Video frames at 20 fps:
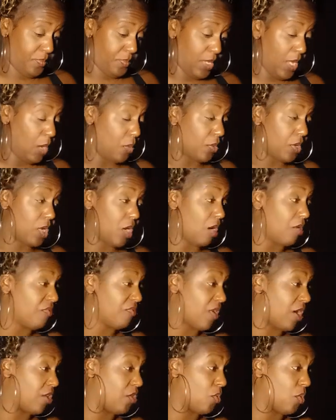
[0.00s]
I don't care how
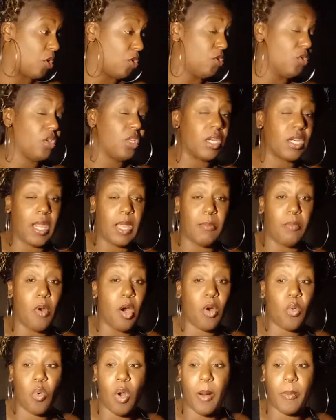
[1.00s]
fine you are. You look like
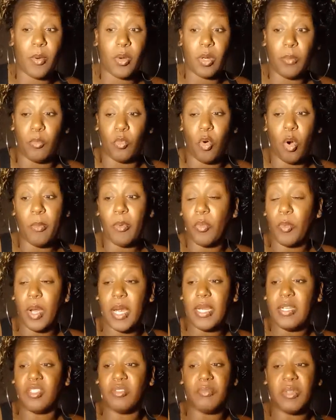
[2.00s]
Mark Wahlberg and Roman
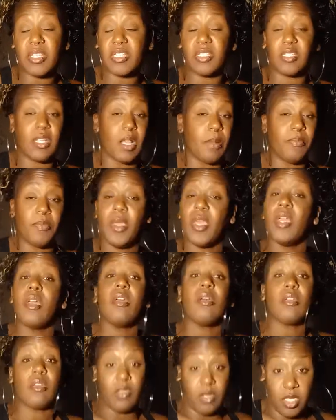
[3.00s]
Reigns mixed up.
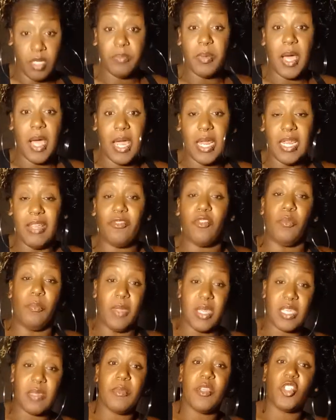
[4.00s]
Goodbye. If you're
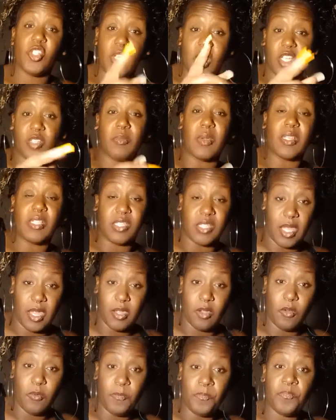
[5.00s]
making me change my
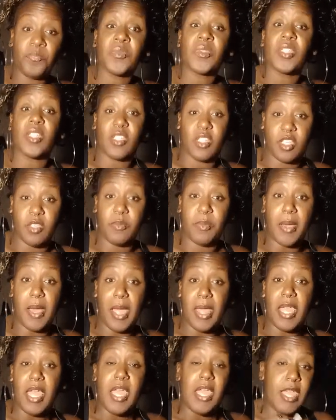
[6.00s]
style,
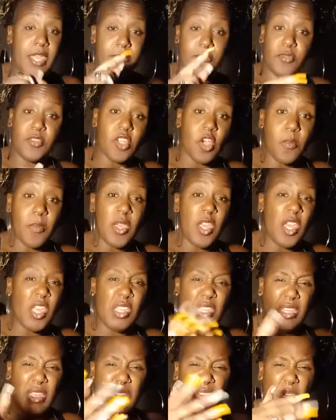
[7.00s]
goodbye. If you tell me,
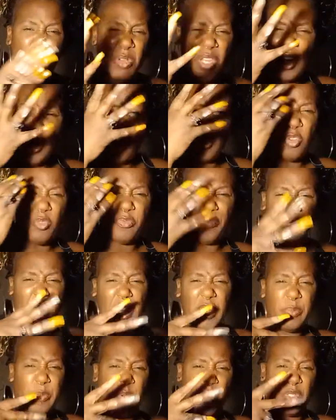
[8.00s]
don't get all your
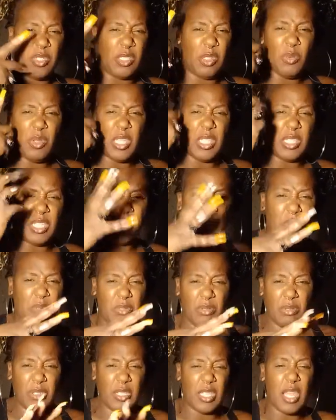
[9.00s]
face pierced, don't get this pierced,
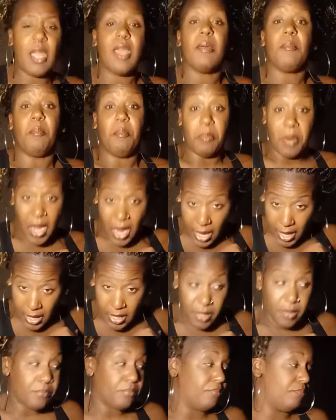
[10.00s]
don't get that, bye.